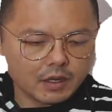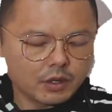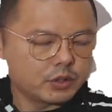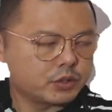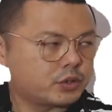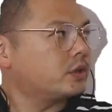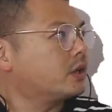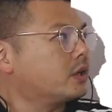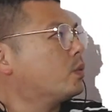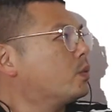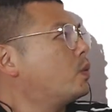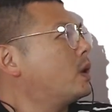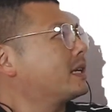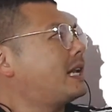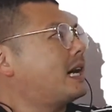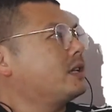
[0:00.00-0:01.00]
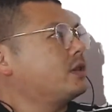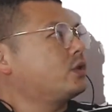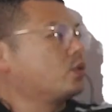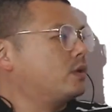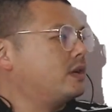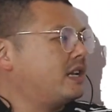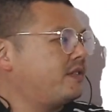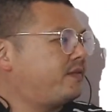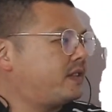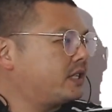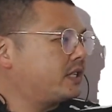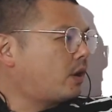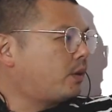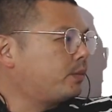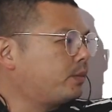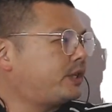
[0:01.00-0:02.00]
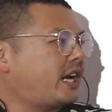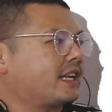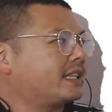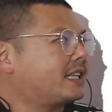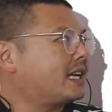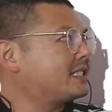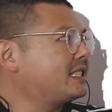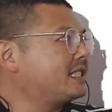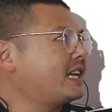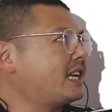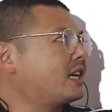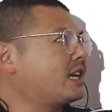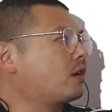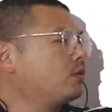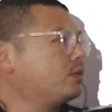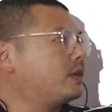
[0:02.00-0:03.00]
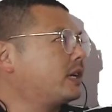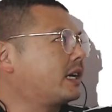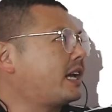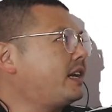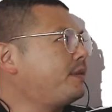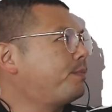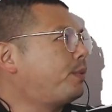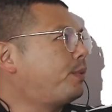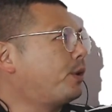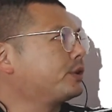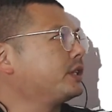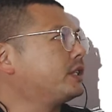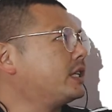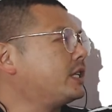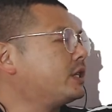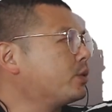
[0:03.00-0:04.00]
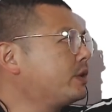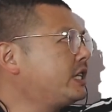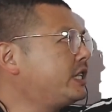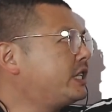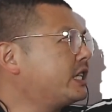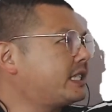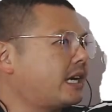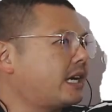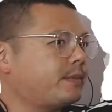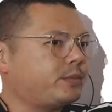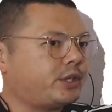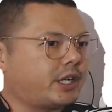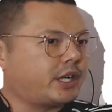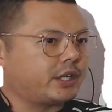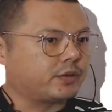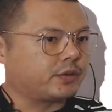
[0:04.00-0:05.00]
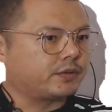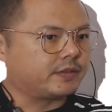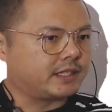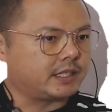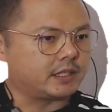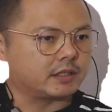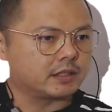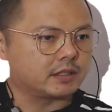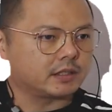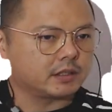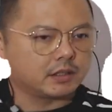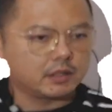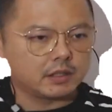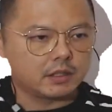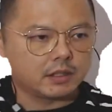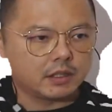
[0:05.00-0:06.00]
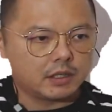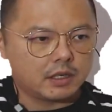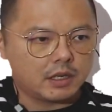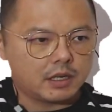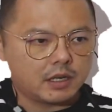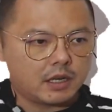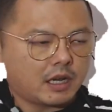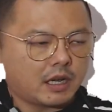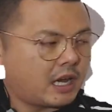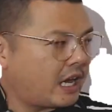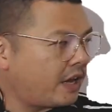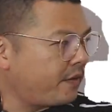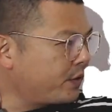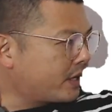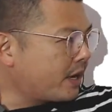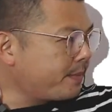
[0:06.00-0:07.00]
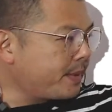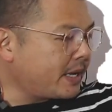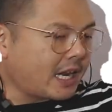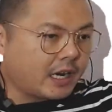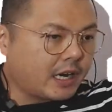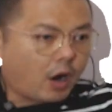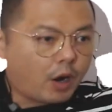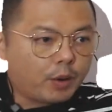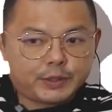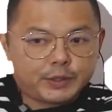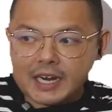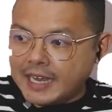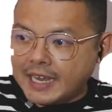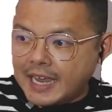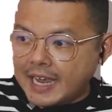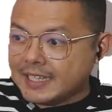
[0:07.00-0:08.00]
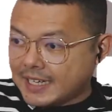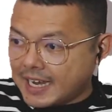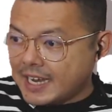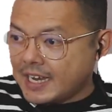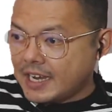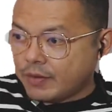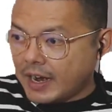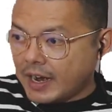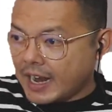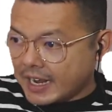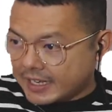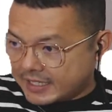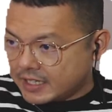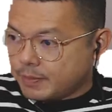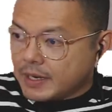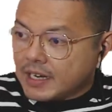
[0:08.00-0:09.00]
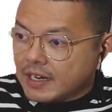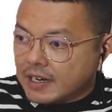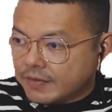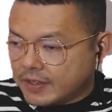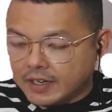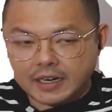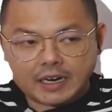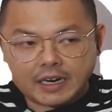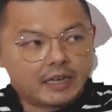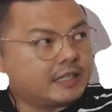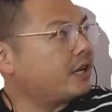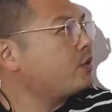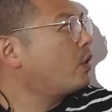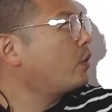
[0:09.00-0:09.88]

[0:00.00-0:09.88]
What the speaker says: So the work done to lift this object doesn't include the KE portion. It's only just mgh over t. If you tell me that the object gains KE, right, as it's being lifted, then you have